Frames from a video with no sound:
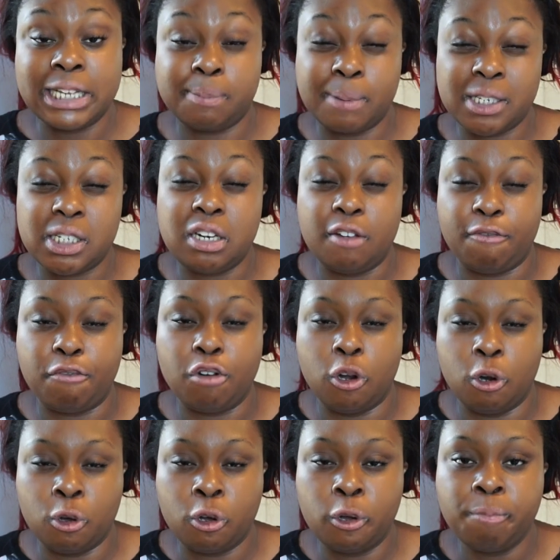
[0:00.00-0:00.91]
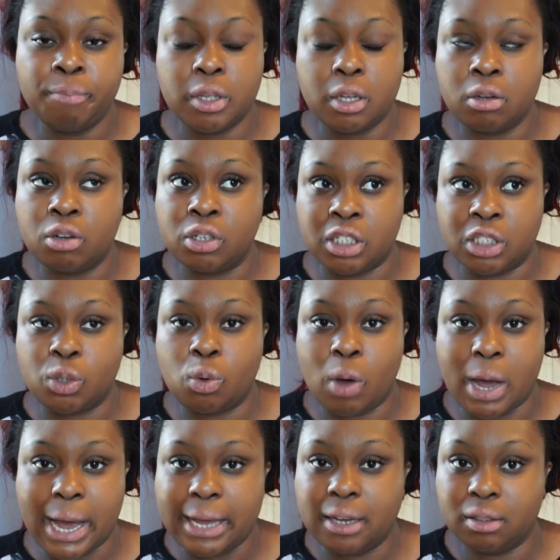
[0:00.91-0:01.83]
especially for law, because it's
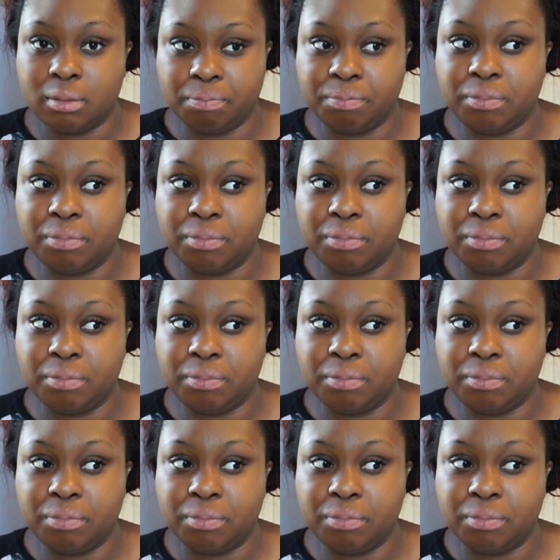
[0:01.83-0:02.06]
quite,